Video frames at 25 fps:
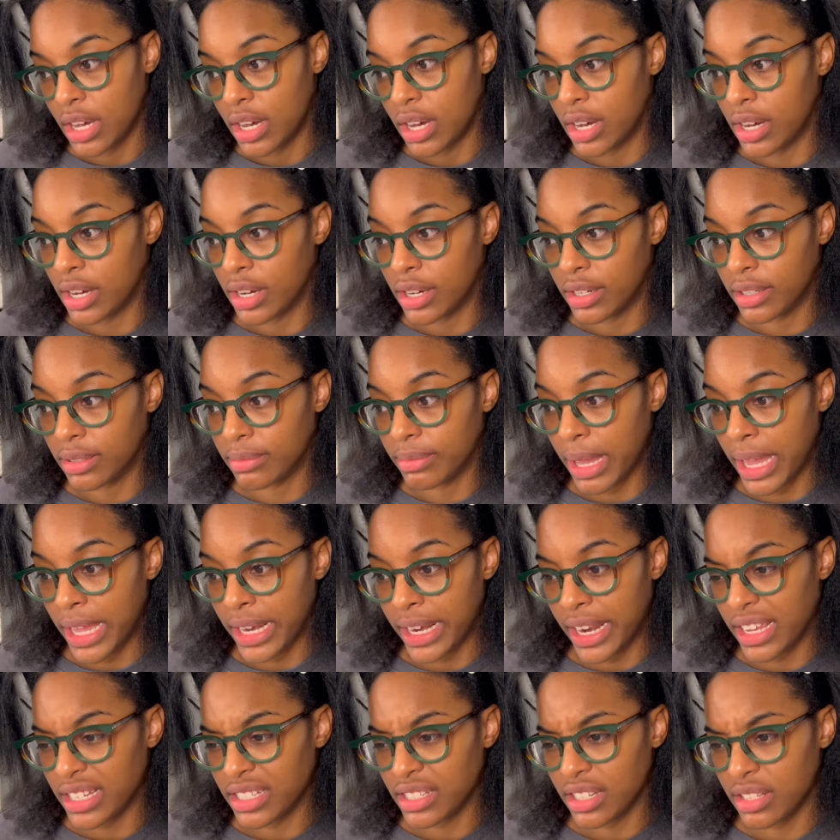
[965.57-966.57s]
Um, and
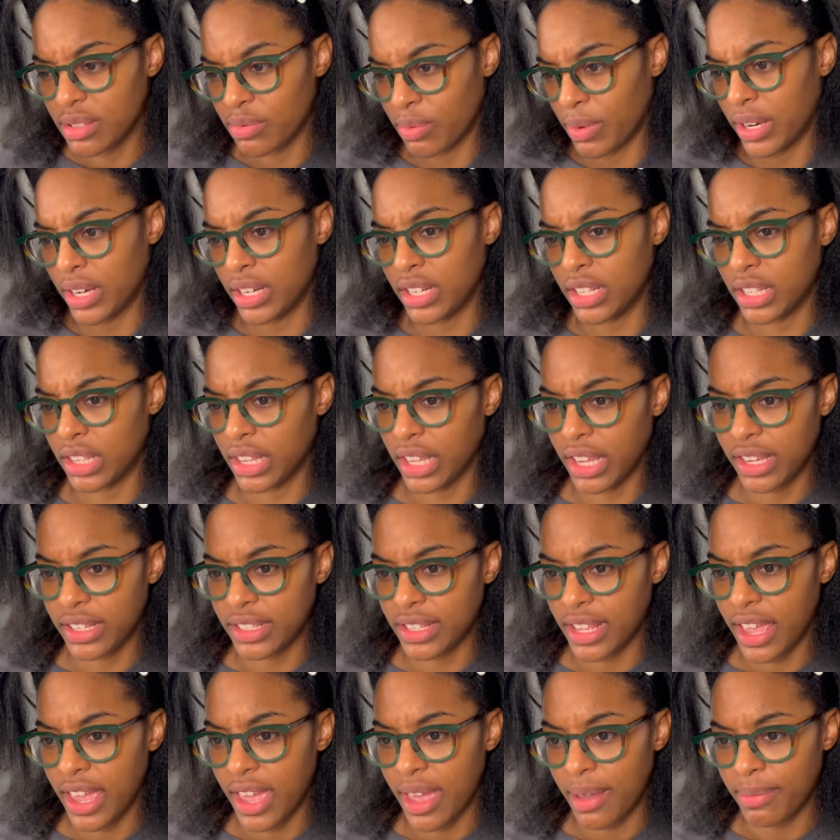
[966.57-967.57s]
that's just one of the things
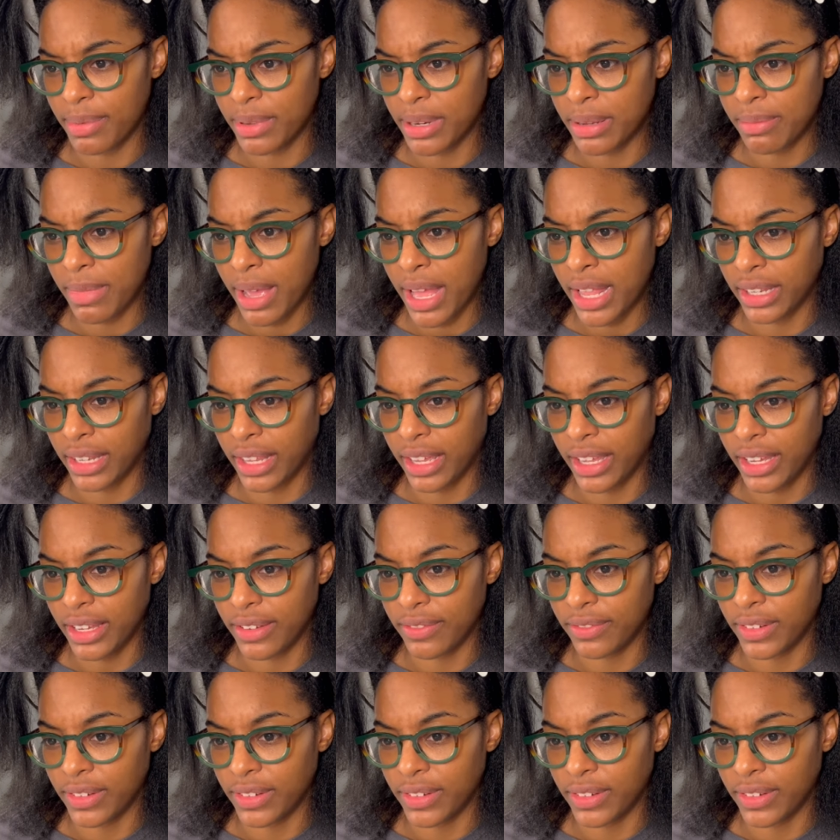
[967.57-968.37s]
that happened in my life.